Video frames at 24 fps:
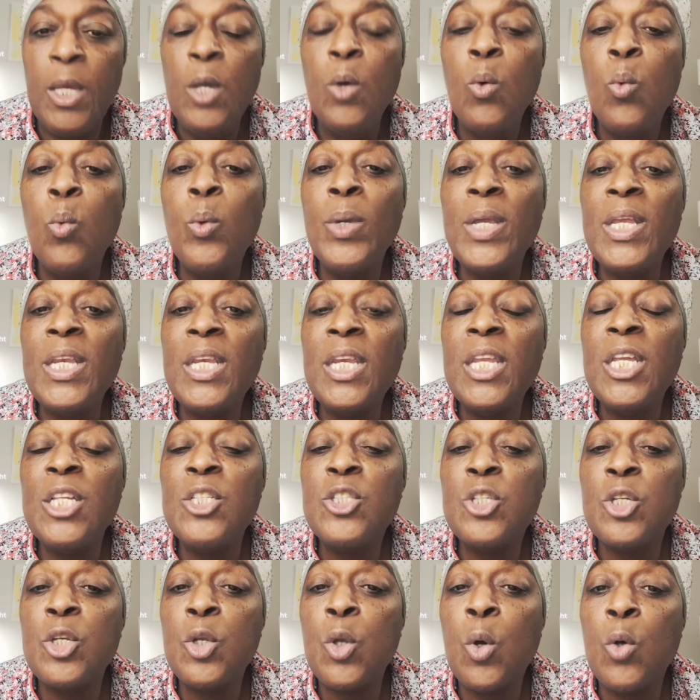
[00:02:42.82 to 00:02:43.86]
We need
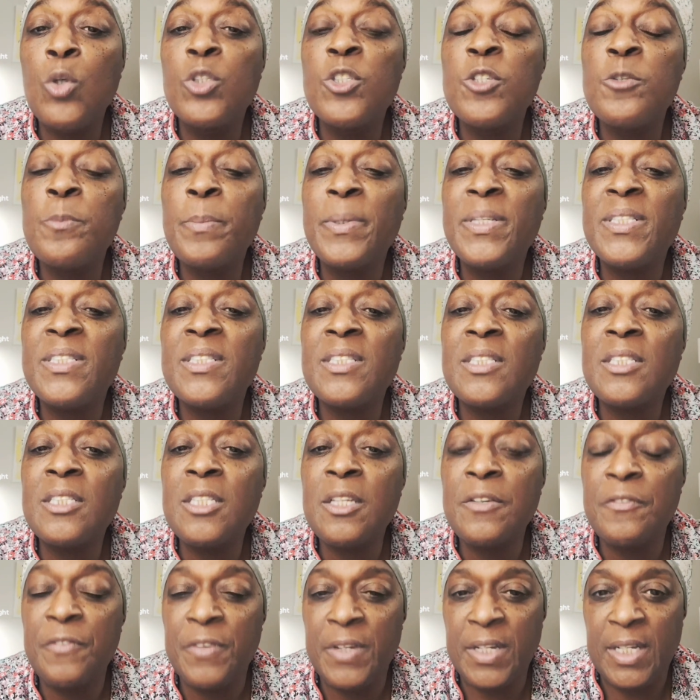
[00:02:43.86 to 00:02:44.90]
to know
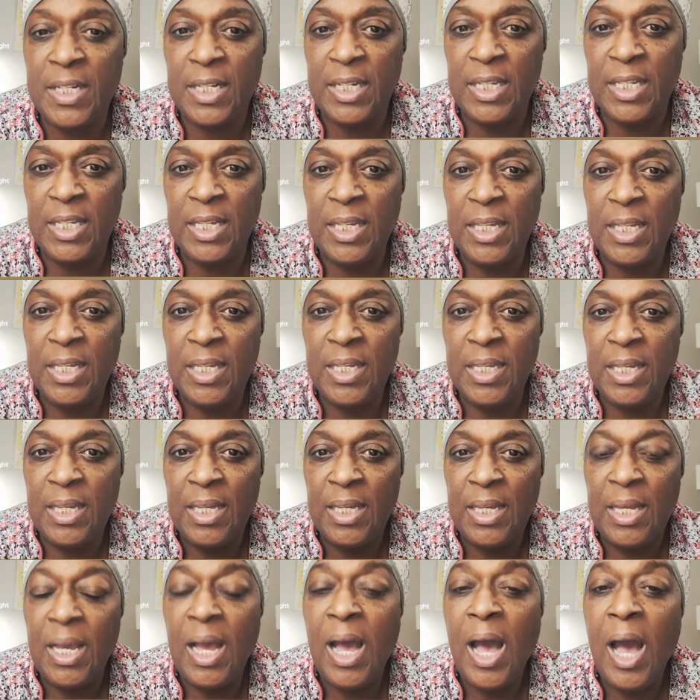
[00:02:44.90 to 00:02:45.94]
specifically
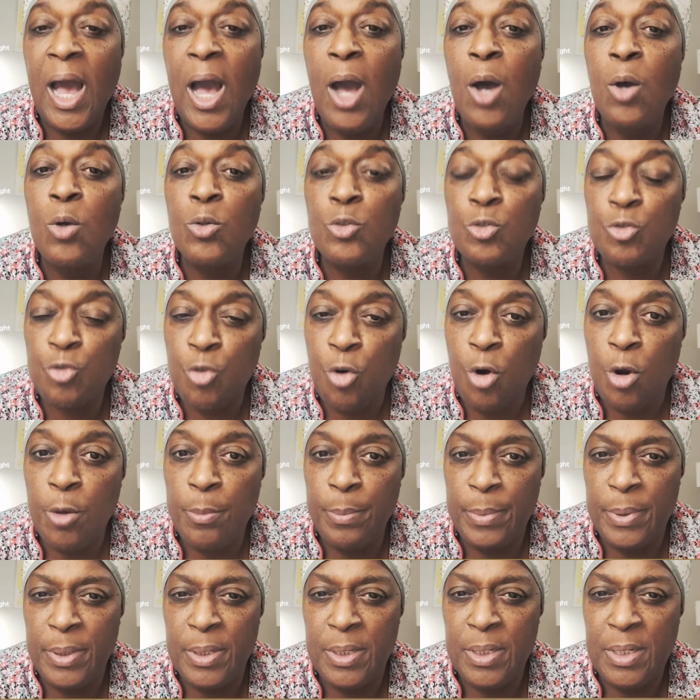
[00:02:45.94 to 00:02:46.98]
how Trump